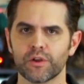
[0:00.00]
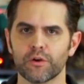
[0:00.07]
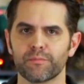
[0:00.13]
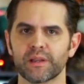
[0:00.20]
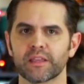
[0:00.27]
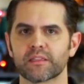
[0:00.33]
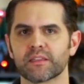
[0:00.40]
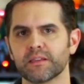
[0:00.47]

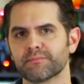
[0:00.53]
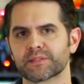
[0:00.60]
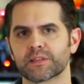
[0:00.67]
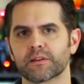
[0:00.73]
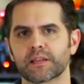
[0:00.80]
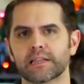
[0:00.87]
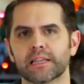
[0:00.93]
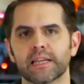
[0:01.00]
opening theme
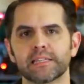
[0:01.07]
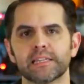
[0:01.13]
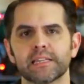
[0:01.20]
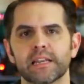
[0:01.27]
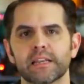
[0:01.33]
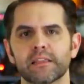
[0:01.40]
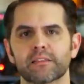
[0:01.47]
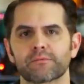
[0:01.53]
song in
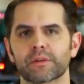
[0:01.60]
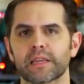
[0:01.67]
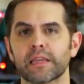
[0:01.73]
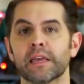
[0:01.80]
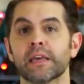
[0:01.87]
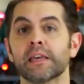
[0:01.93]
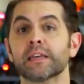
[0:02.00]
1983